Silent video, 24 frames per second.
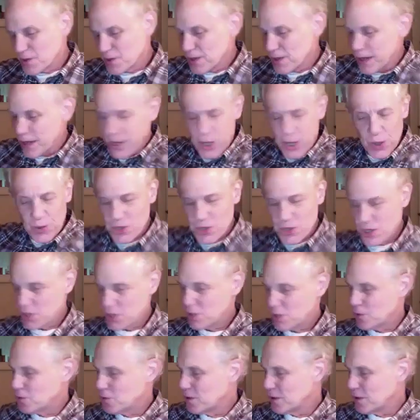like you
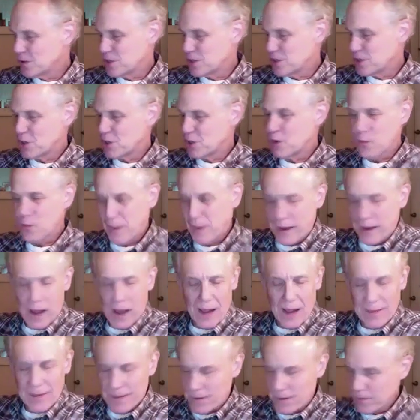two do, but
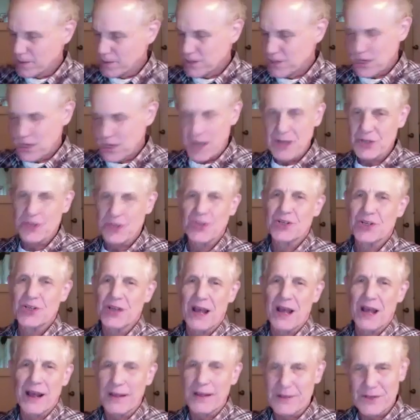there were changes
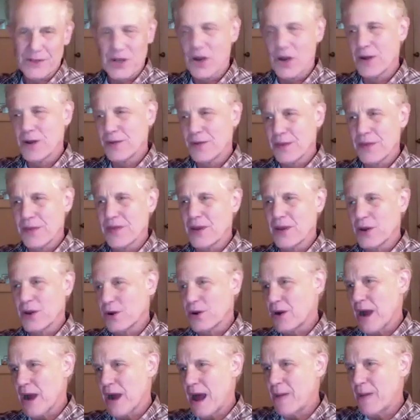I saw in the
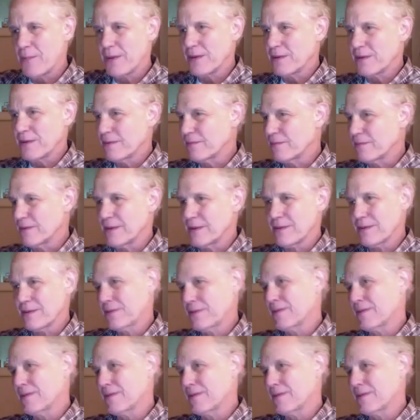theater happen with,